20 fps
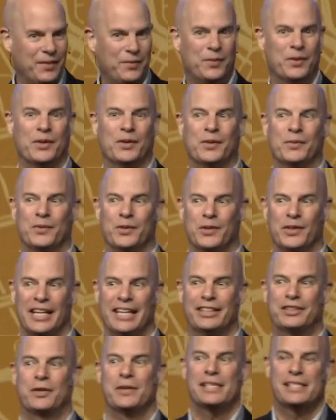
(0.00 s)
We're, we're
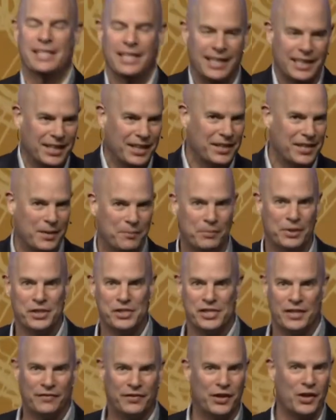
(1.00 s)
increasing in our
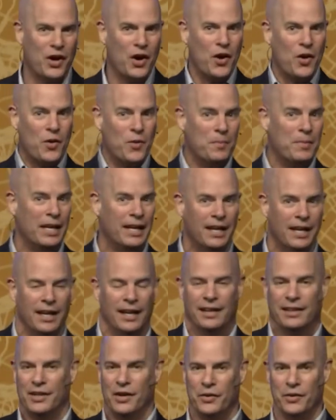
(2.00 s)
numbers. If you're home,
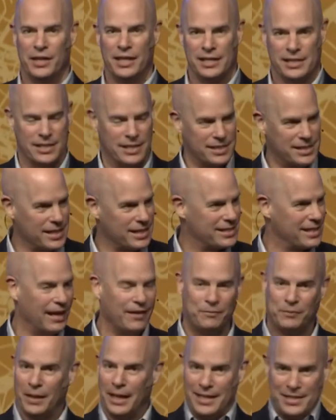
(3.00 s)
know this this is a
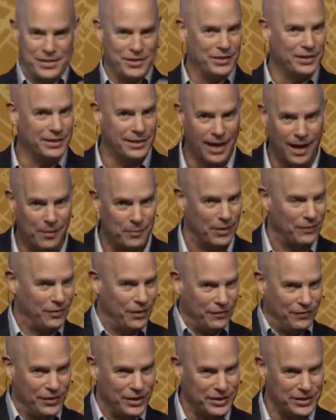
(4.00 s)
safe place. You can come. If
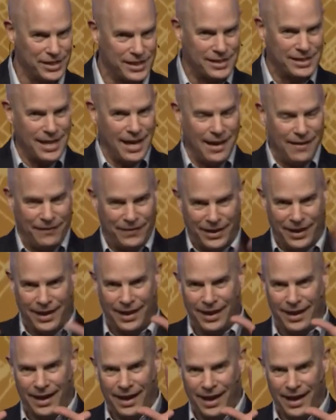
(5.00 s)
you feel safe,
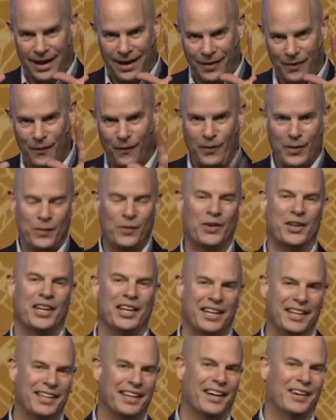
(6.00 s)
uh, we want you
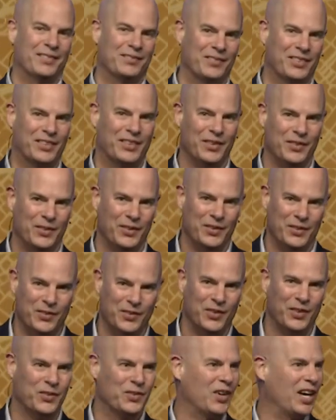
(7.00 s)
to come. So we're,
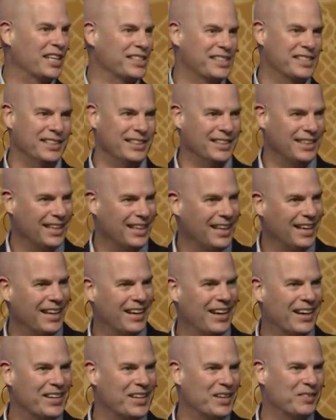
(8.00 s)
we're watching
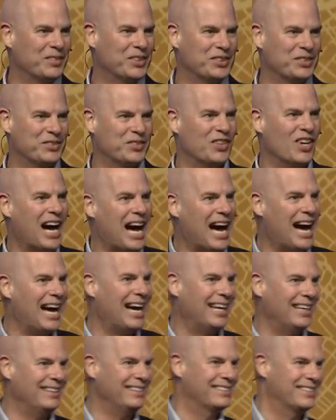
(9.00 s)
our numbers
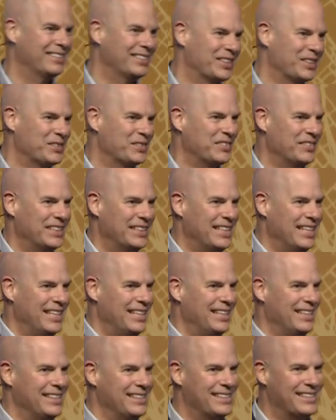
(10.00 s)
rise in terms of
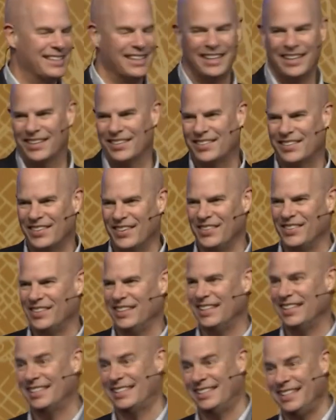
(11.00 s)
attendance, and it's so
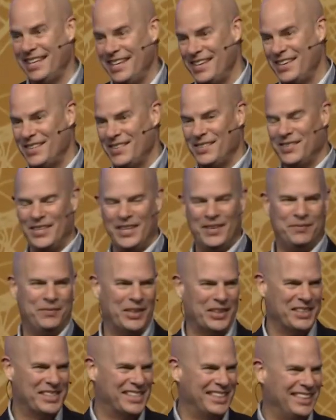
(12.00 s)
good to see you in
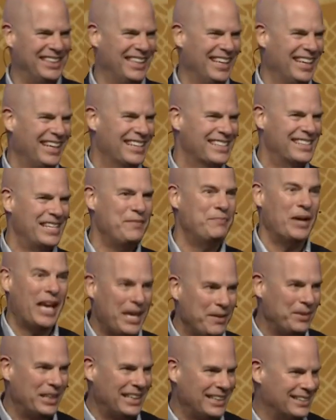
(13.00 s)
person, see
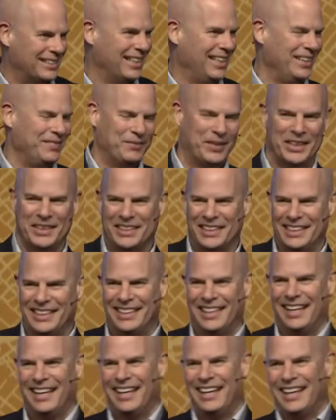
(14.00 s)
babies in
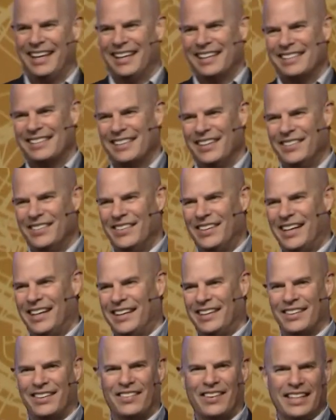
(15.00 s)
person. So
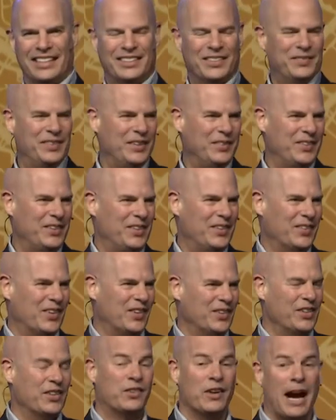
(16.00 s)
uh, great to be with you
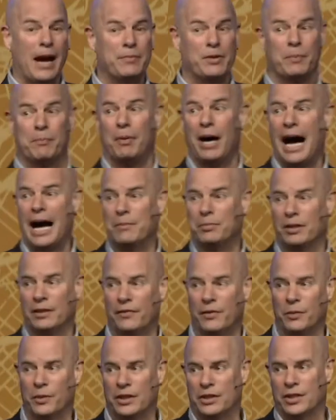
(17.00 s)
all. You can grab your Bible if
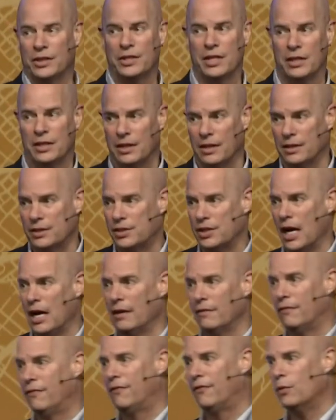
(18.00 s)
you want to turn to
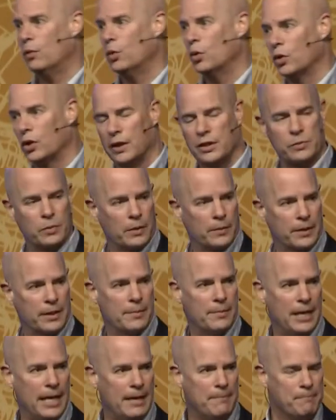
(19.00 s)
John 4, is where we're going to
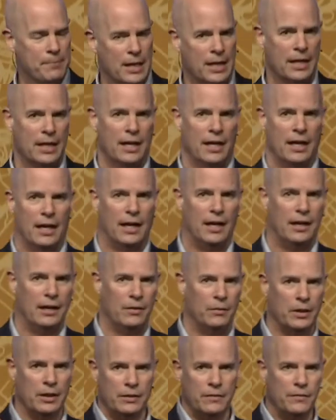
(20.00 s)
be uh,
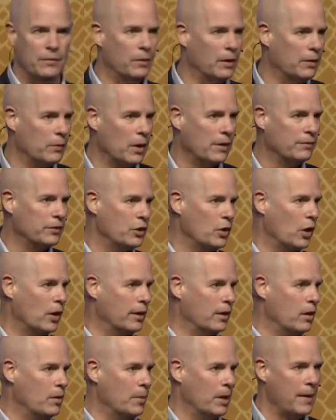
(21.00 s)
whether, wherever you are
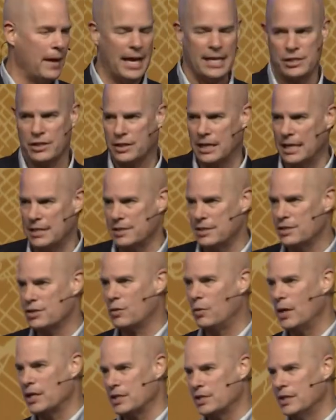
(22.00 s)
at home, I'm going to ask, ask this
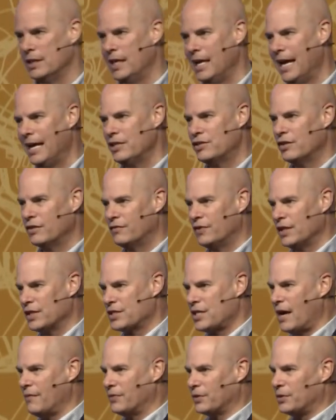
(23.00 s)
question, the ancient
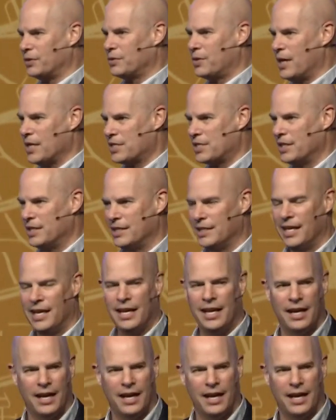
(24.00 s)
philosophical question.